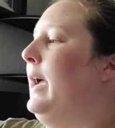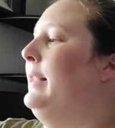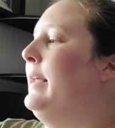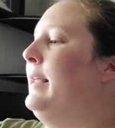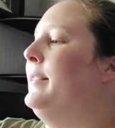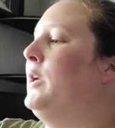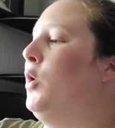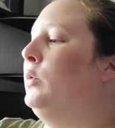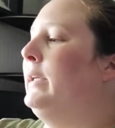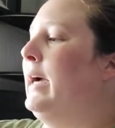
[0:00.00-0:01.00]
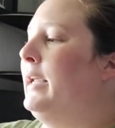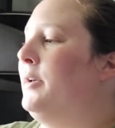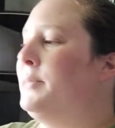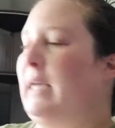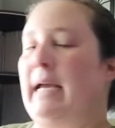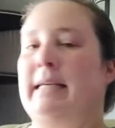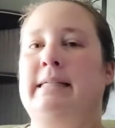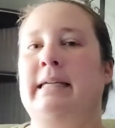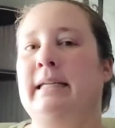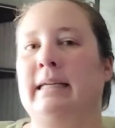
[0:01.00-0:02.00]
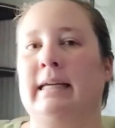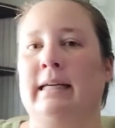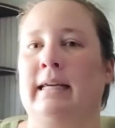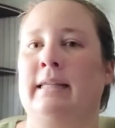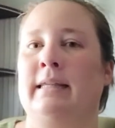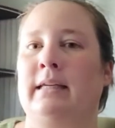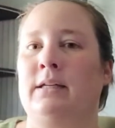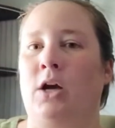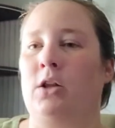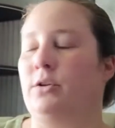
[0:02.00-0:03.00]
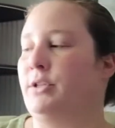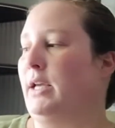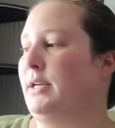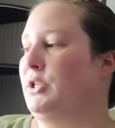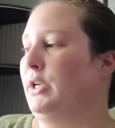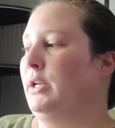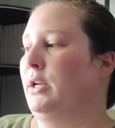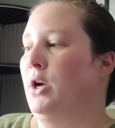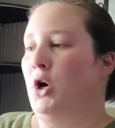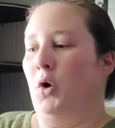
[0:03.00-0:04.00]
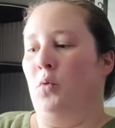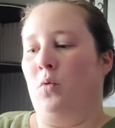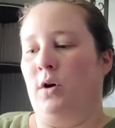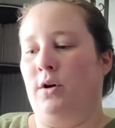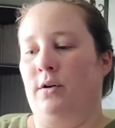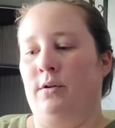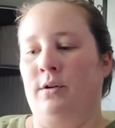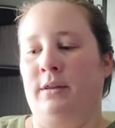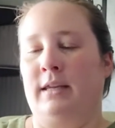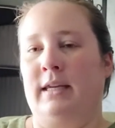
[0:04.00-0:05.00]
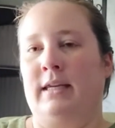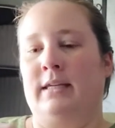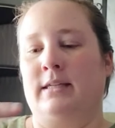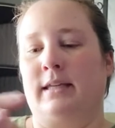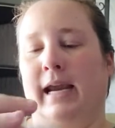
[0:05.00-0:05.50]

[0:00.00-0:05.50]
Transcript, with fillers: And then the only items I didn't get in the dollar section were these